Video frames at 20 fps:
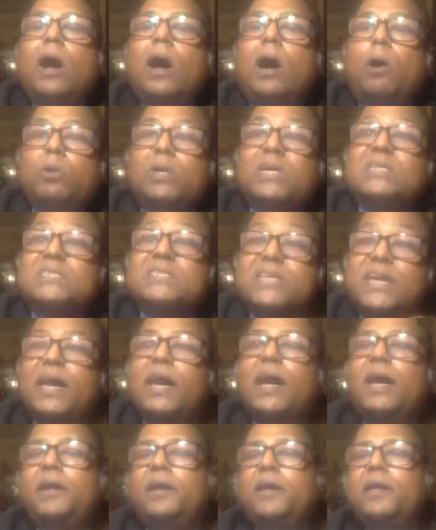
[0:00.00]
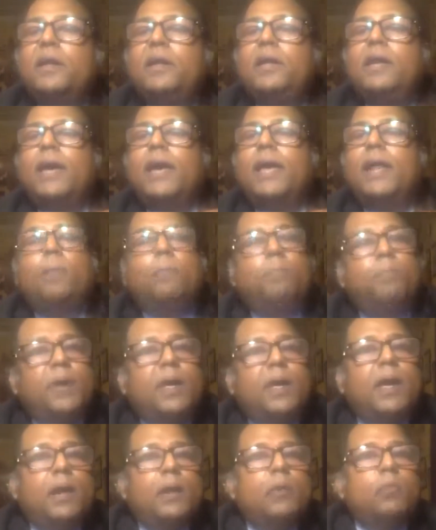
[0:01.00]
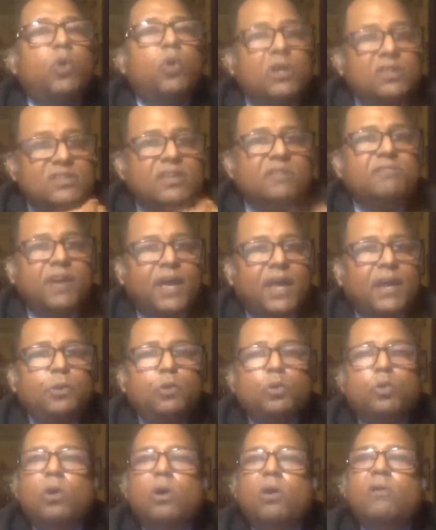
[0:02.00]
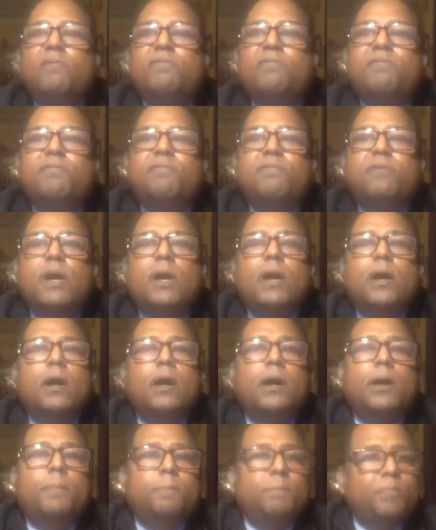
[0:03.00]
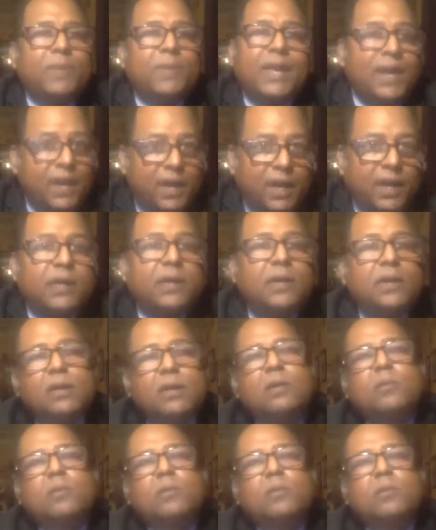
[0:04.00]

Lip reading: How does AI really help, and what is the value of AI here?